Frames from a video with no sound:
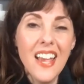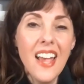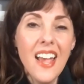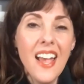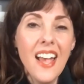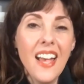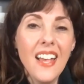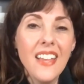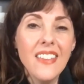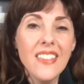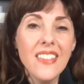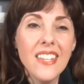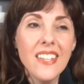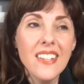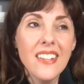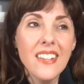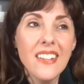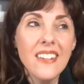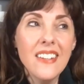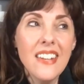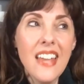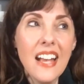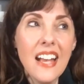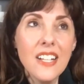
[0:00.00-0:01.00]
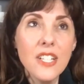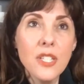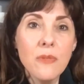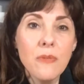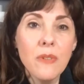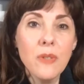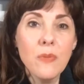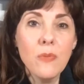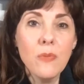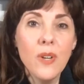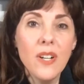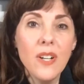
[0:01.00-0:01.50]
And the next
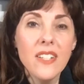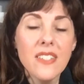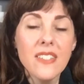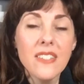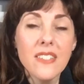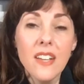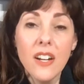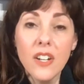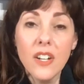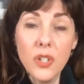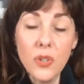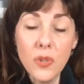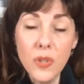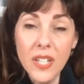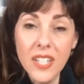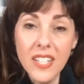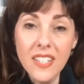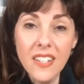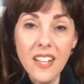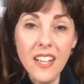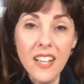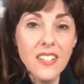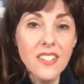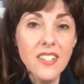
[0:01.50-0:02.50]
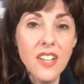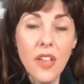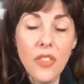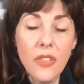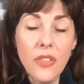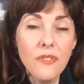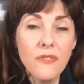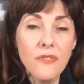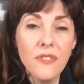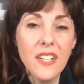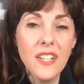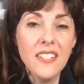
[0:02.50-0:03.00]
one was Zucchrin, another
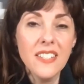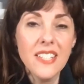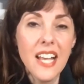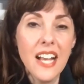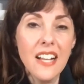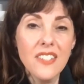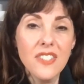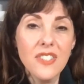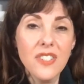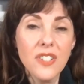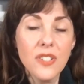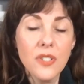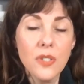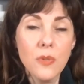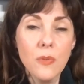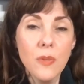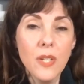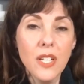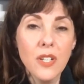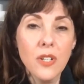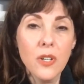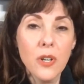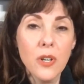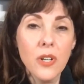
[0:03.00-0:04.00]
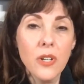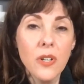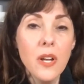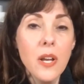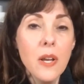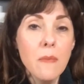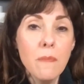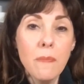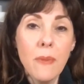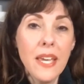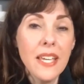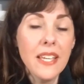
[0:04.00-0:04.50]
fantastic sweetener
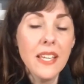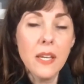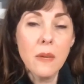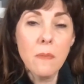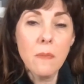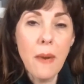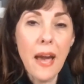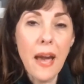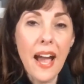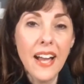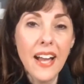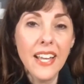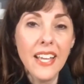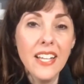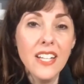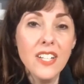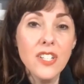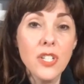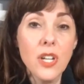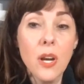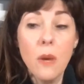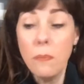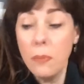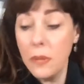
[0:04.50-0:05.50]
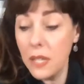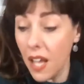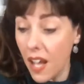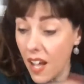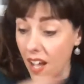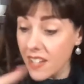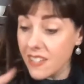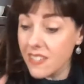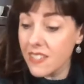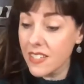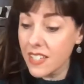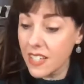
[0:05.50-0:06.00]
baking package,
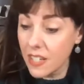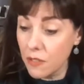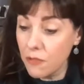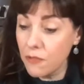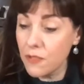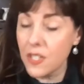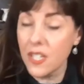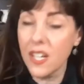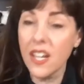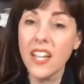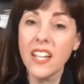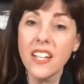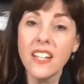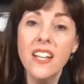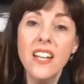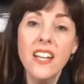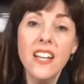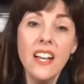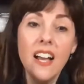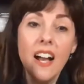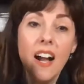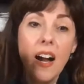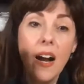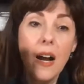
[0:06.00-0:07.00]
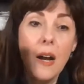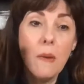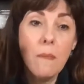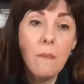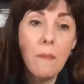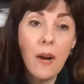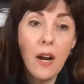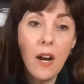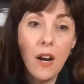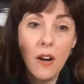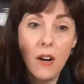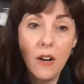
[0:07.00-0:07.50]
plus gifting
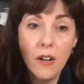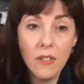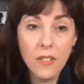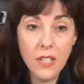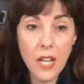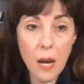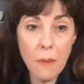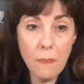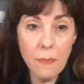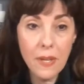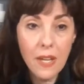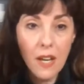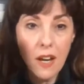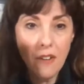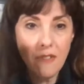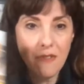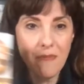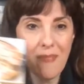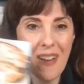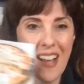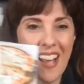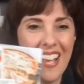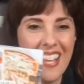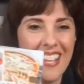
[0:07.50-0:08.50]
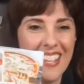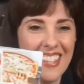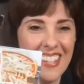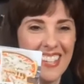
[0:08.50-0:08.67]
a copy of my,